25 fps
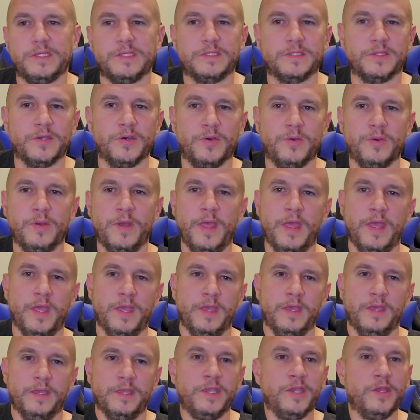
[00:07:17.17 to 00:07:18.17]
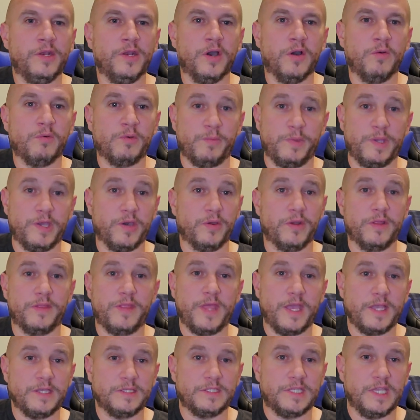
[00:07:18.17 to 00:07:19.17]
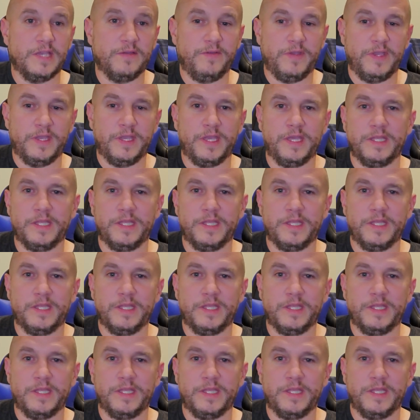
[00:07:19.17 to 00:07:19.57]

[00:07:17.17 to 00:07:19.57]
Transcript: So, when we go to Thanksgiving,